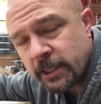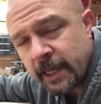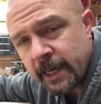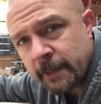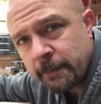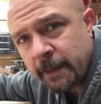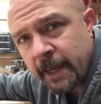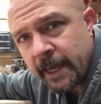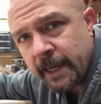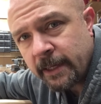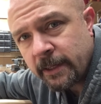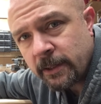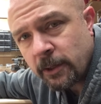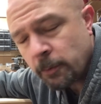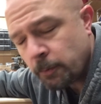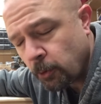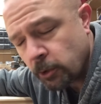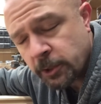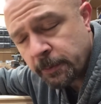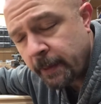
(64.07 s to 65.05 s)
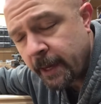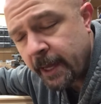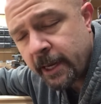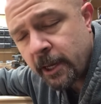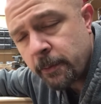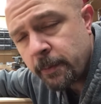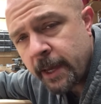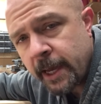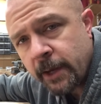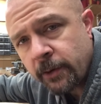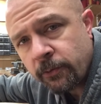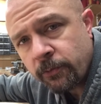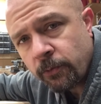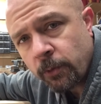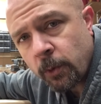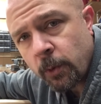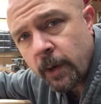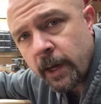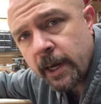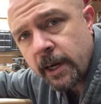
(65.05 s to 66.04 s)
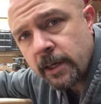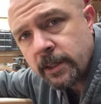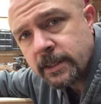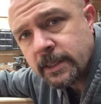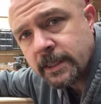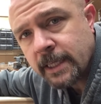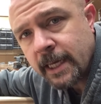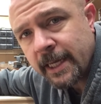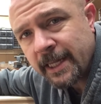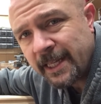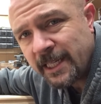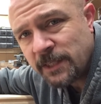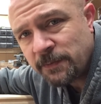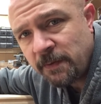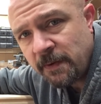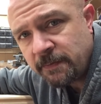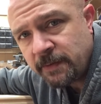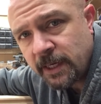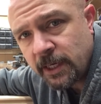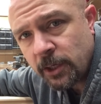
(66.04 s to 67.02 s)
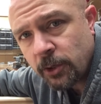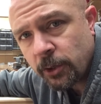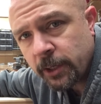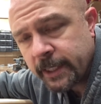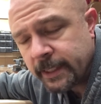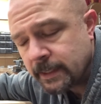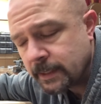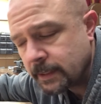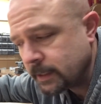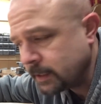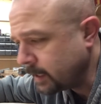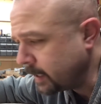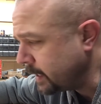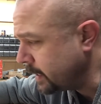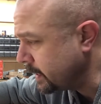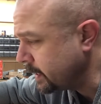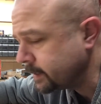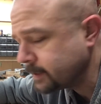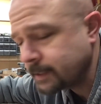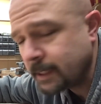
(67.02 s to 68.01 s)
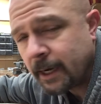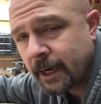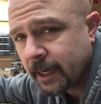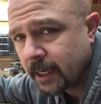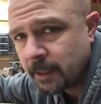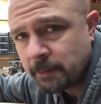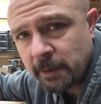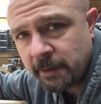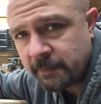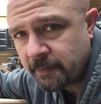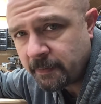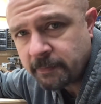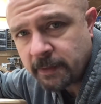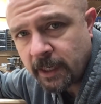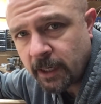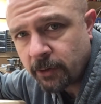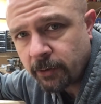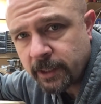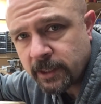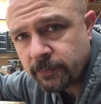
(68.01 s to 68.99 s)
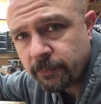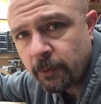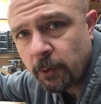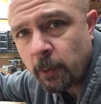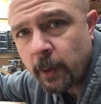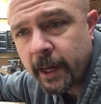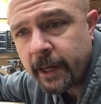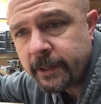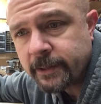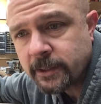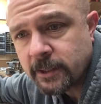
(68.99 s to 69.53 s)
Deck paint, or Porch and Patio paint, requires at least 50 degrees, and it's not going to be 50 degrees for a while.